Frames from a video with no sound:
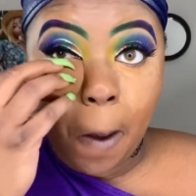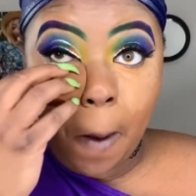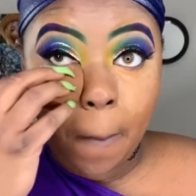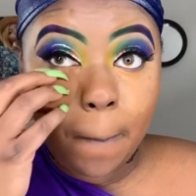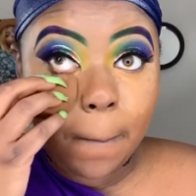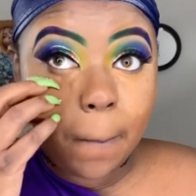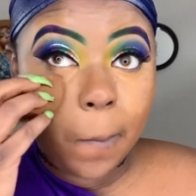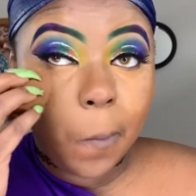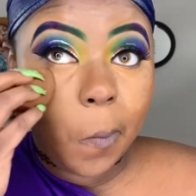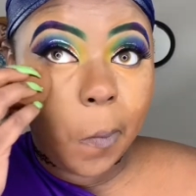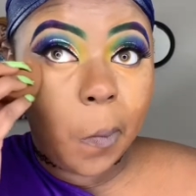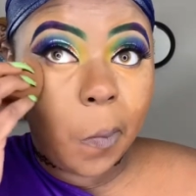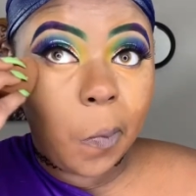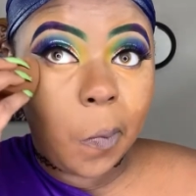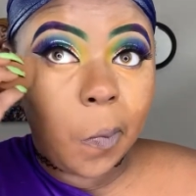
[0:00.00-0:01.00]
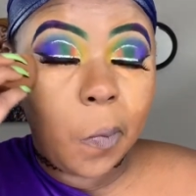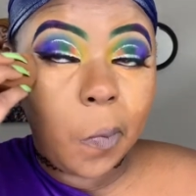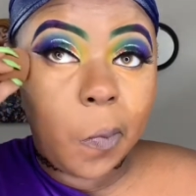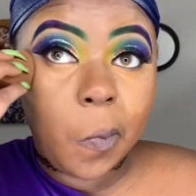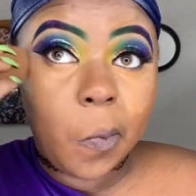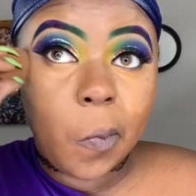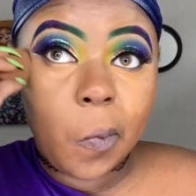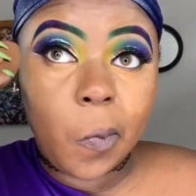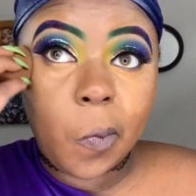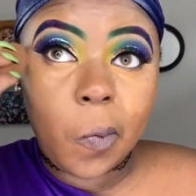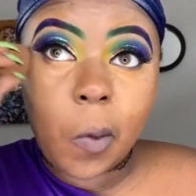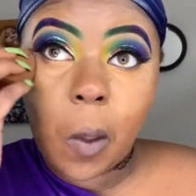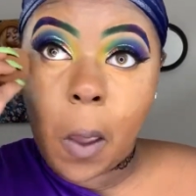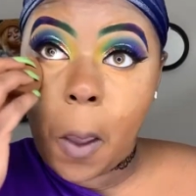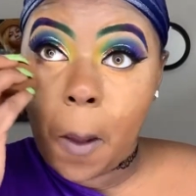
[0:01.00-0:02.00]
I also would recommend maybe
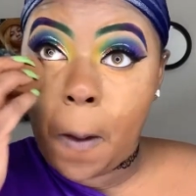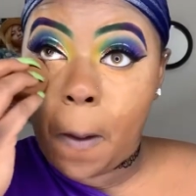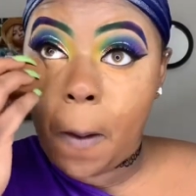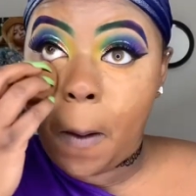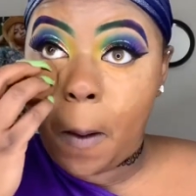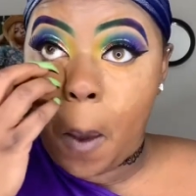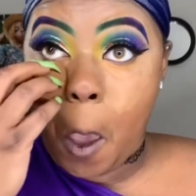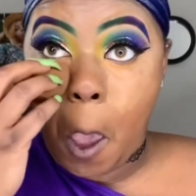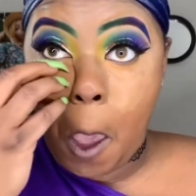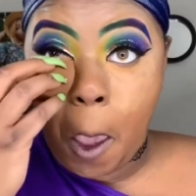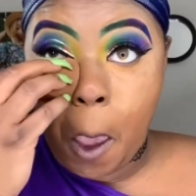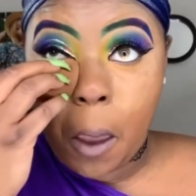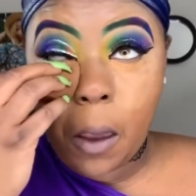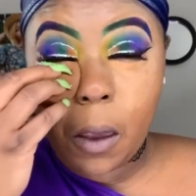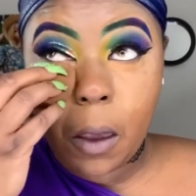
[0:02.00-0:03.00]
like a smaller